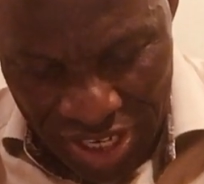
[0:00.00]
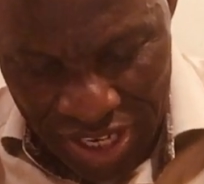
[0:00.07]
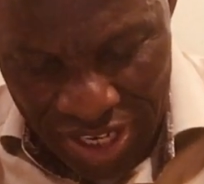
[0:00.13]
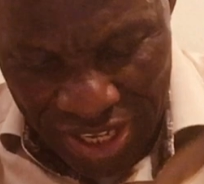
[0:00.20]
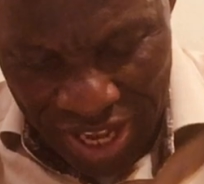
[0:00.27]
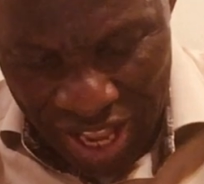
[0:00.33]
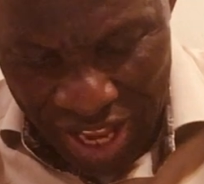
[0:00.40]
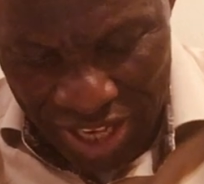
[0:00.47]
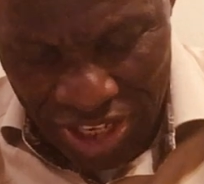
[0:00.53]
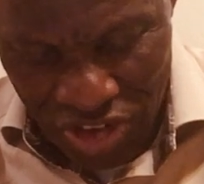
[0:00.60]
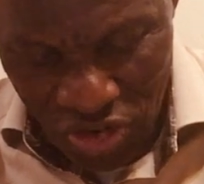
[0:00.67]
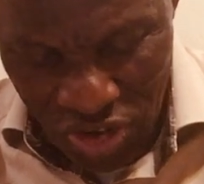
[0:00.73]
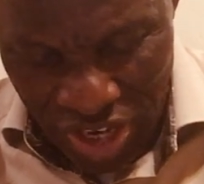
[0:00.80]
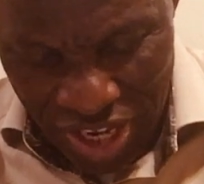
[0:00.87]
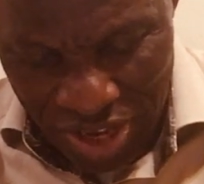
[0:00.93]
in
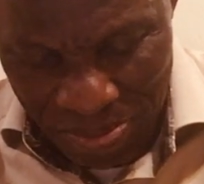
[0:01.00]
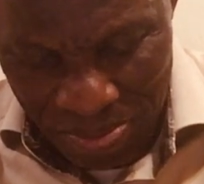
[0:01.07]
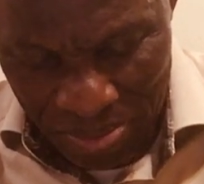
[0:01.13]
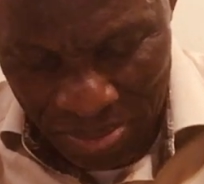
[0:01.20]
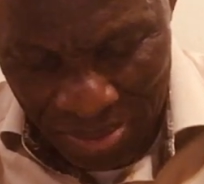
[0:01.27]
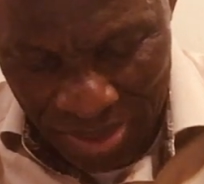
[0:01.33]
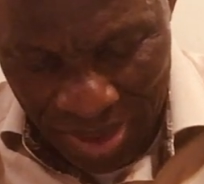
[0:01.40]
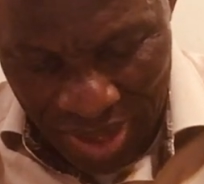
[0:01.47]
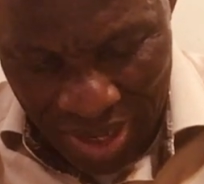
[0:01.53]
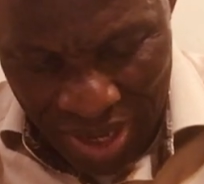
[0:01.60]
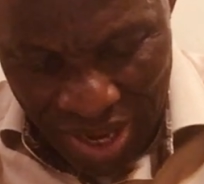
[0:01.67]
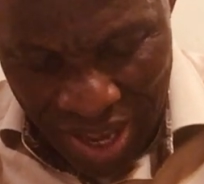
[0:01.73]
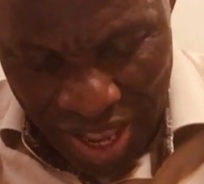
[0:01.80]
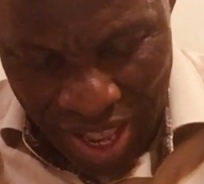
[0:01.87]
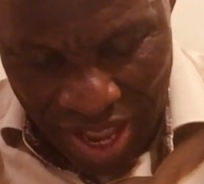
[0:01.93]
unto him
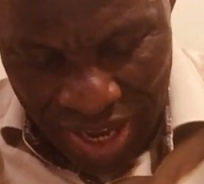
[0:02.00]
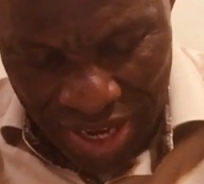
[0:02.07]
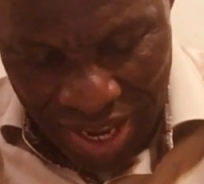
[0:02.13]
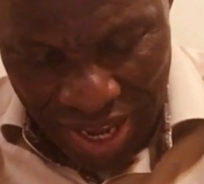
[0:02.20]
and